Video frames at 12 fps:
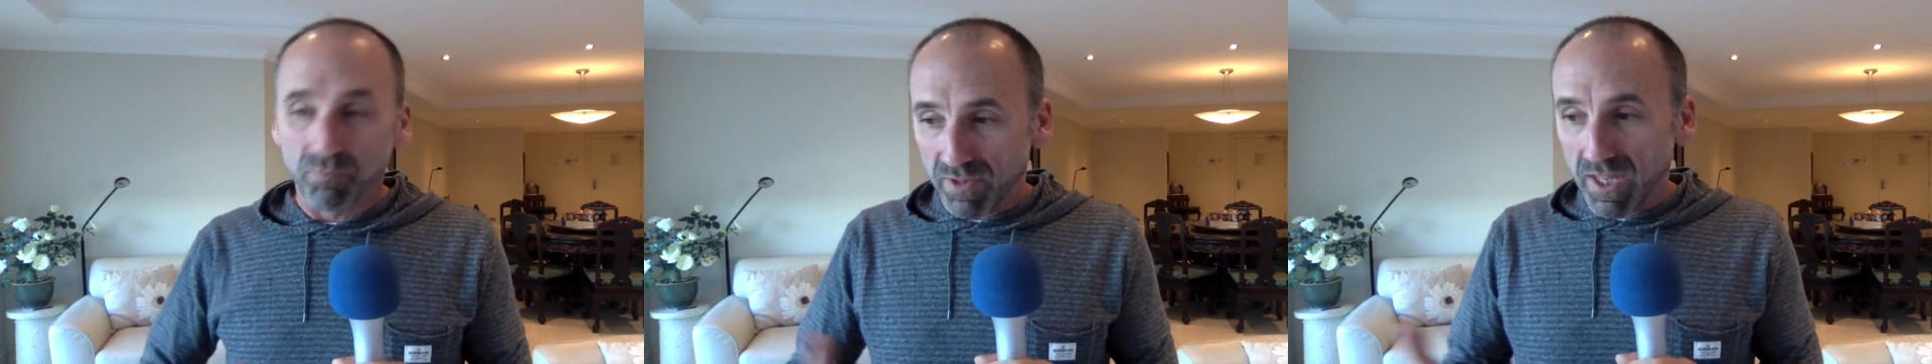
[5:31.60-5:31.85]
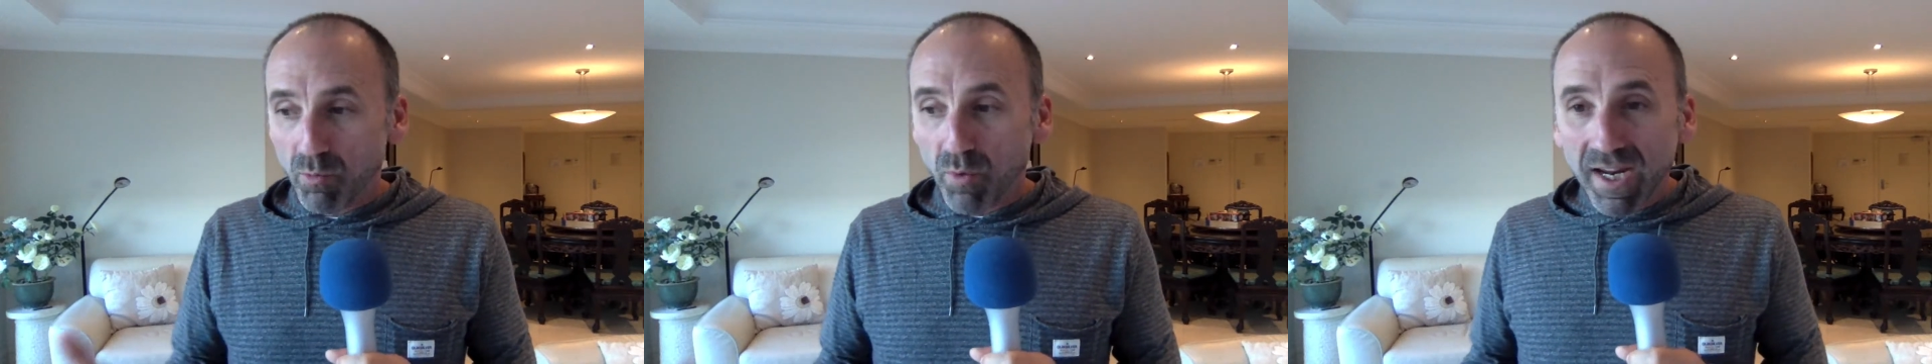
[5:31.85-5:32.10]

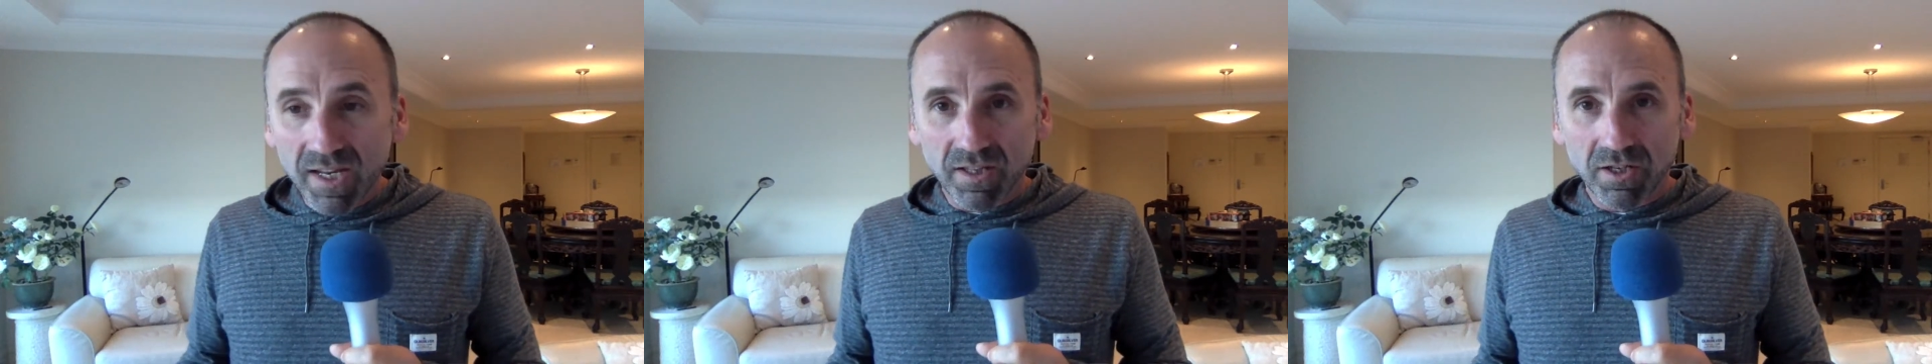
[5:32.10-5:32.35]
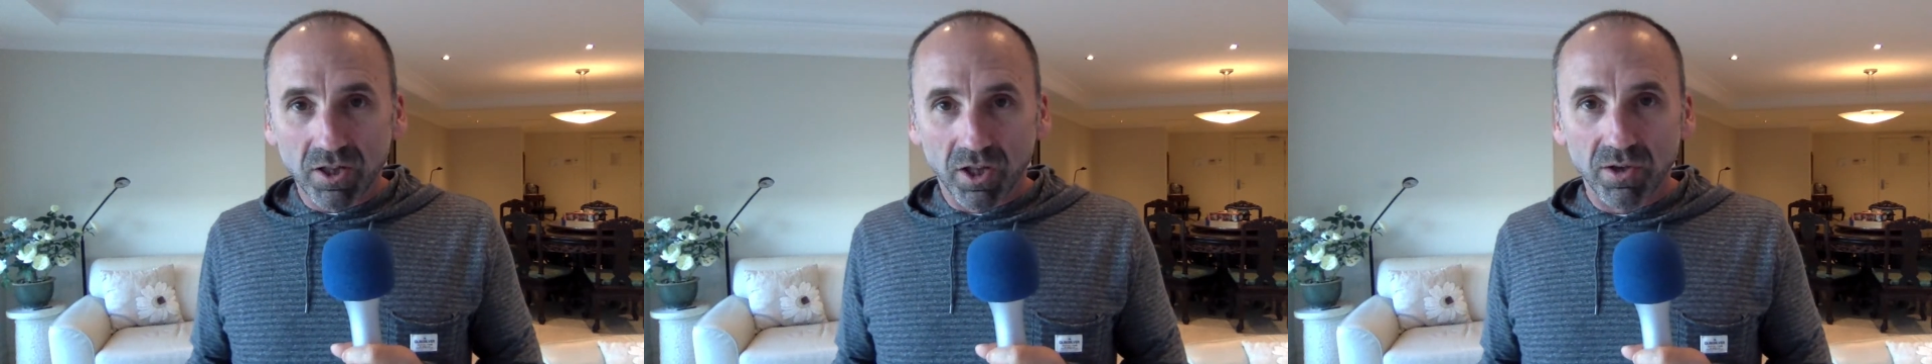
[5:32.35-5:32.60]
their
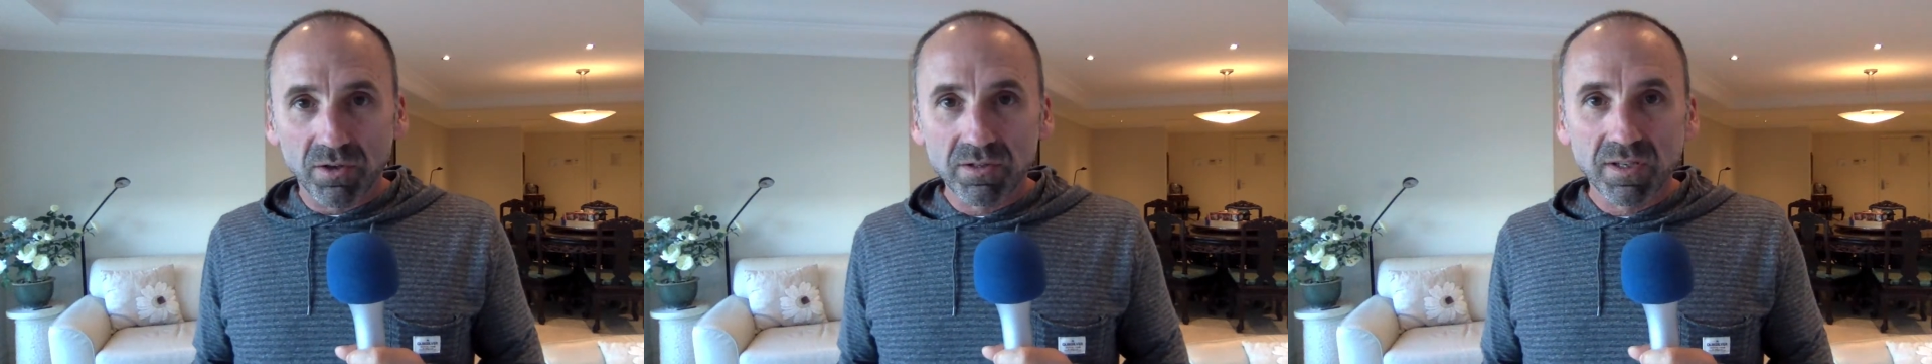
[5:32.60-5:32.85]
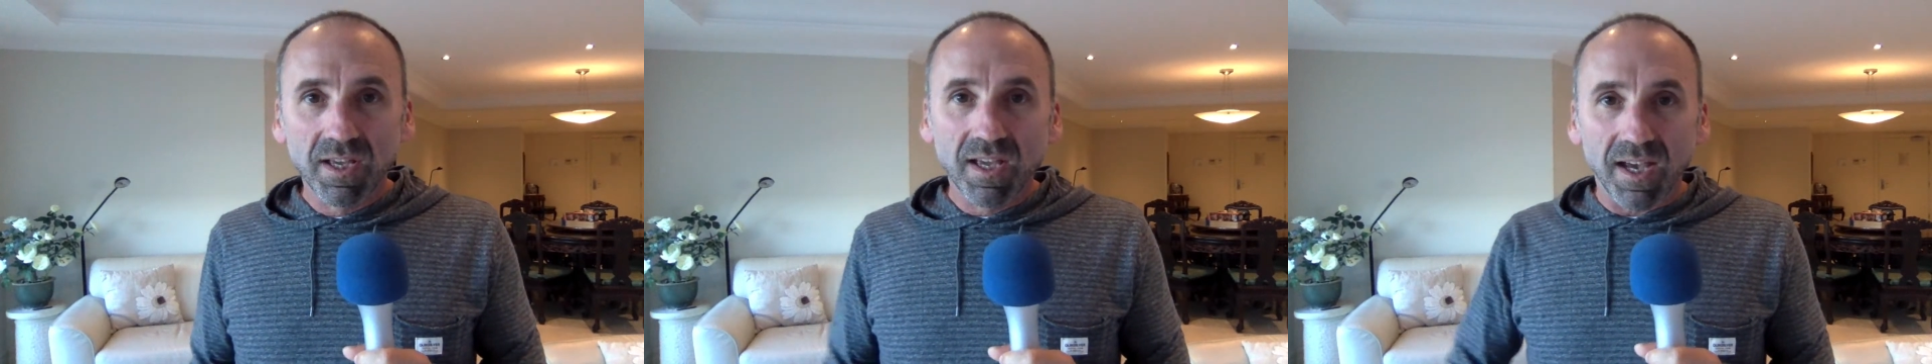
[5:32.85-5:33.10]
regular
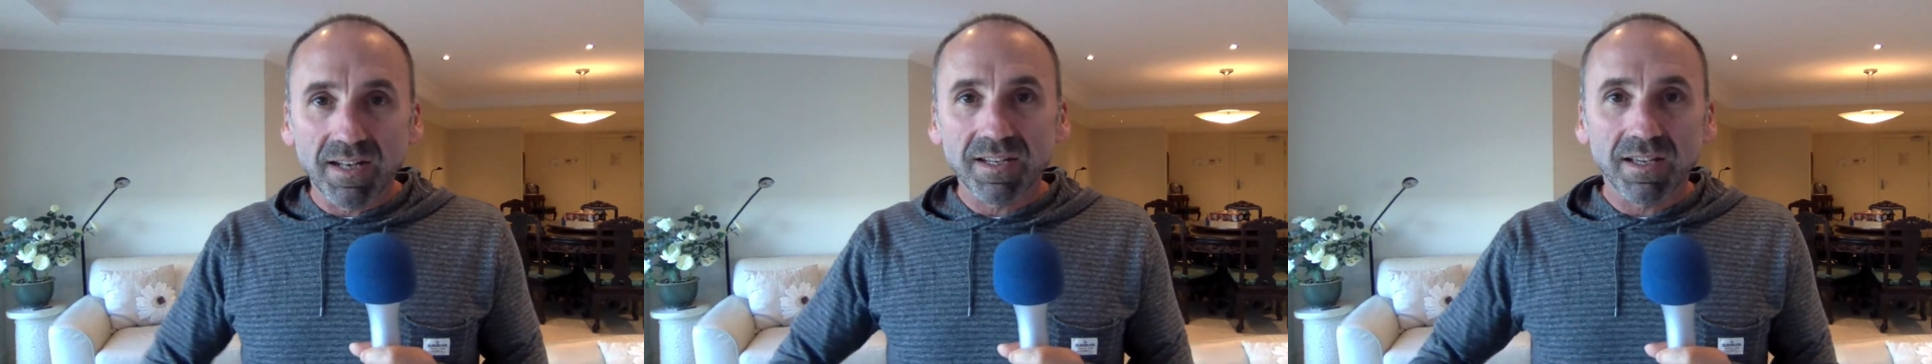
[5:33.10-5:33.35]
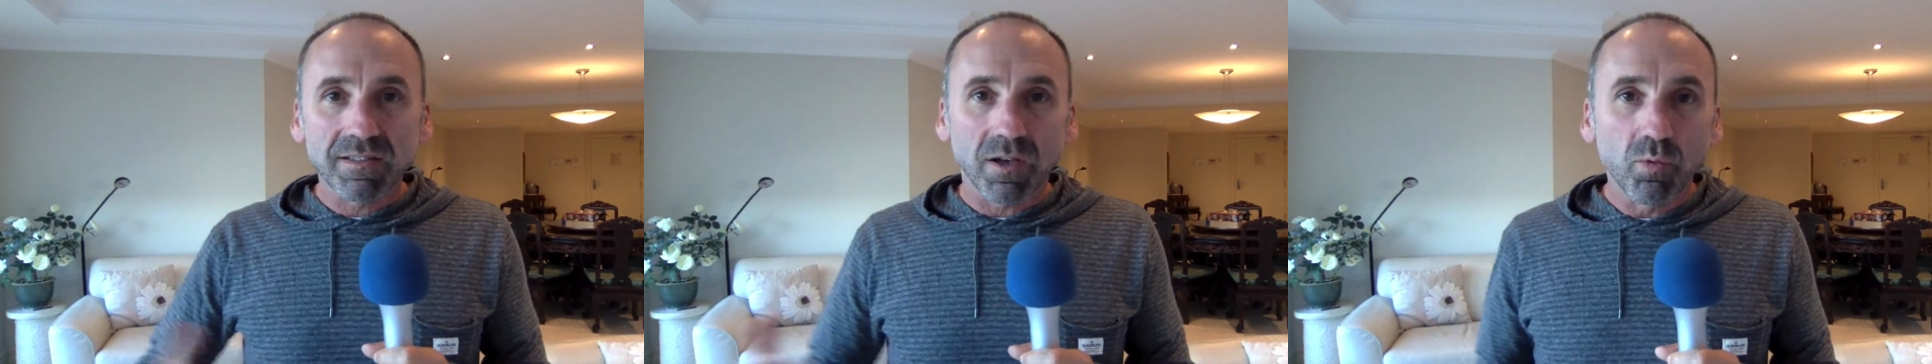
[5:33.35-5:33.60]
clothes, and does